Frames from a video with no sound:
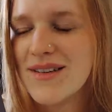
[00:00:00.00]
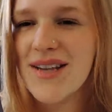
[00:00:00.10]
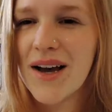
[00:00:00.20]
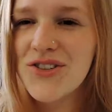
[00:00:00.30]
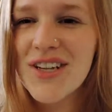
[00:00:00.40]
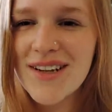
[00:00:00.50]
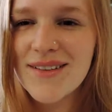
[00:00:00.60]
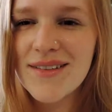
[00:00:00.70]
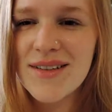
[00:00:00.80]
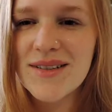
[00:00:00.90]

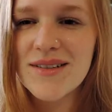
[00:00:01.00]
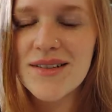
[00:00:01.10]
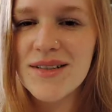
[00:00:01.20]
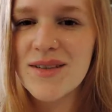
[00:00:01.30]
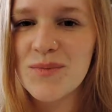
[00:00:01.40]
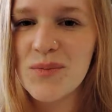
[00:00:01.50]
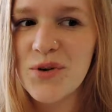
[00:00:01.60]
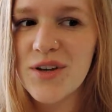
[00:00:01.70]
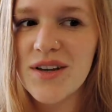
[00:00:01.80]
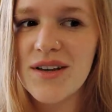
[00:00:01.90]
touching, this
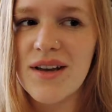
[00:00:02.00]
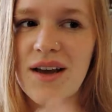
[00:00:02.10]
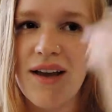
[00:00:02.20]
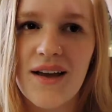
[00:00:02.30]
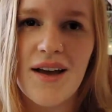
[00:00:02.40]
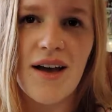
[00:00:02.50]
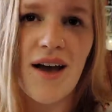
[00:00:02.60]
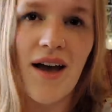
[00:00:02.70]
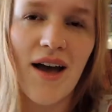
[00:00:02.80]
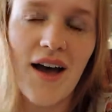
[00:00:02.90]
book,
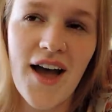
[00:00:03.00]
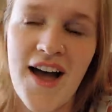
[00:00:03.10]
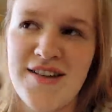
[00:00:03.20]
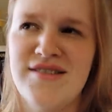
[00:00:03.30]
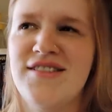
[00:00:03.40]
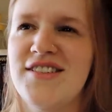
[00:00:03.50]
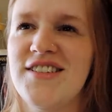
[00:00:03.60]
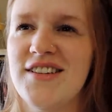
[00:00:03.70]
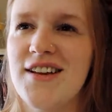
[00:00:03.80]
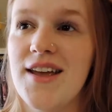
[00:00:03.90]

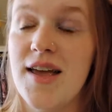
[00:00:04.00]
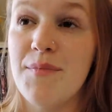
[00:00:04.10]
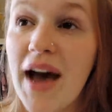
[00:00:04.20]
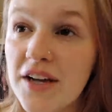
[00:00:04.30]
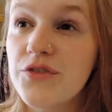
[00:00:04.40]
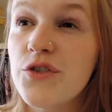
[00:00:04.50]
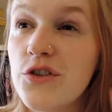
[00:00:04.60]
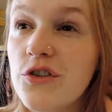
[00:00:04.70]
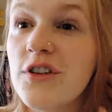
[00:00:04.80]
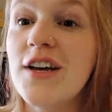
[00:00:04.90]
and
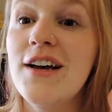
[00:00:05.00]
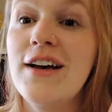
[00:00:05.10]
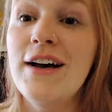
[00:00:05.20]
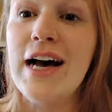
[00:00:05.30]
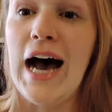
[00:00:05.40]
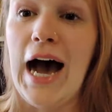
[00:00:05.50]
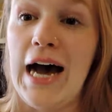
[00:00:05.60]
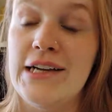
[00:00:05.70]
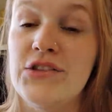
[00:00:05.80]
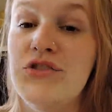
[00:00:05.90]
impactful,
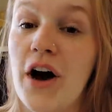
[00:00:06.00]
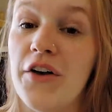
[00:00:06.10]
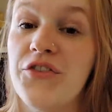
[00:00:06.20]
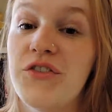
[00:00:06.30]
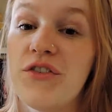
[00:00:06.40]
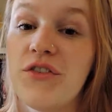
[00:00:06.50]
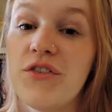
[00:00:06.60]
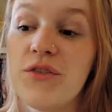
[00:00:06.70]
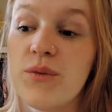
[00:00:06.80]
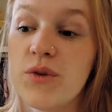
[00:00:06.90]
and just
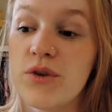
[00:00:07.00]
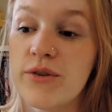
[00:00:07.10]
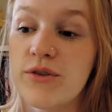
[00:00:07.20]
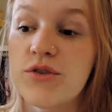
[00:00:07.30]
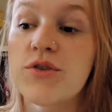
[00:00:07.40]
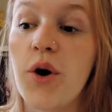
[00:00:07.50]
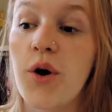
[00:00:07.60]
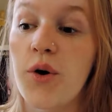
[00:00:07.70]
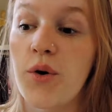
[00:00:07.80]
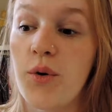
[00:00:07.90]

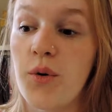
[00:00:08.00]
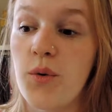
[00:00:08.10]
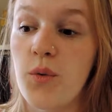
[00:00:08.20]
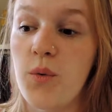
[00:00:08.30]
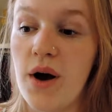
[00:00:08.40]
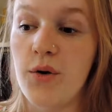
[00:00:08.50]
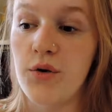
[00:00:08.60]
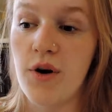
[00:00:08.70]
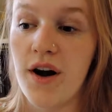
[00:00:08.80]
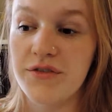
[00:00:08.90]
so well
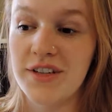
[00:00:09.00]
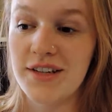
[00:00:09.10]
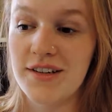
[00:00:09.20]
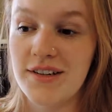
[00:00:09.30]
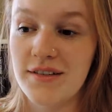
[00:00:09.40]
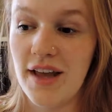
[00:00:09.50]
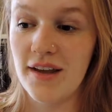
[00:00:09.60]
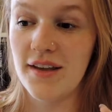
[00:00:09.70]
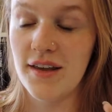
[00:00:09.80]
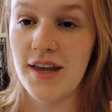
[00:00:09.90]
crafted.
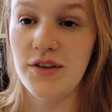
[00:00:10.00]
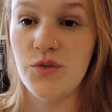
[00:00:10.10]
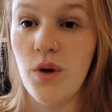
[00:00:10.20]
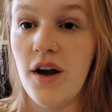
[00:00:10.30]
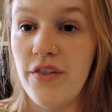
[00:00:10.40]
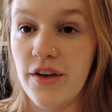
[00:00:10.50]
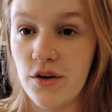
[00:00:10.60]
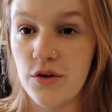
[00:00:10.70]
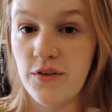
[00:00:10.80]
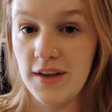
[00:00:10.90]
Like, each word that
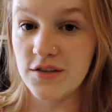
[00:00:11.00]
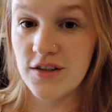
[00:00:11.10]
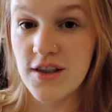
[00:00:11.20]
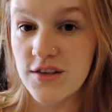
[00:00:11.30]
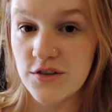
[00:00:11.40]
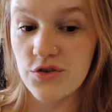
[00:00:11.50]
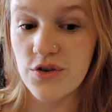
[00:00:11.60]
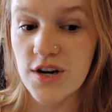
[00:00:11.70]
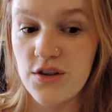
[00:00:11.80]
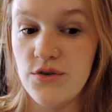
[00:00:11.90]
goes into this
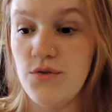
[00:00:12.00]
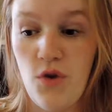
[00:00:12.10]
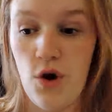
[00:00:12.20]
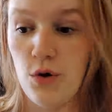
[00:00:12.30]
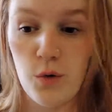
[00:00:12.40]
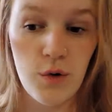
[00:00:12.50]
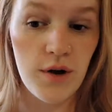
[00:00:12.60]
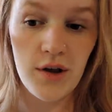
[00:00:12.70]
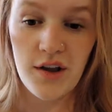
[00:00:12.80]
story, you know,